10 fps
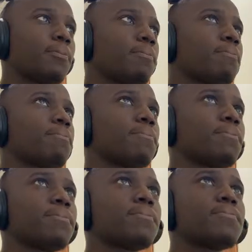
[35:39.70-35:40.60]

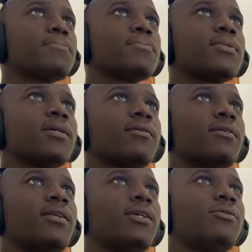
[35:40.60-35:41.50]
Mhm.
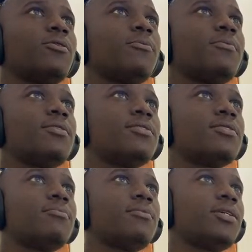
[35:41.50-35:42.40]
I'd like to copy this
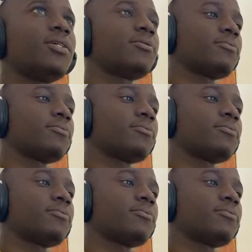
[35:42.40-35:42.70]
image.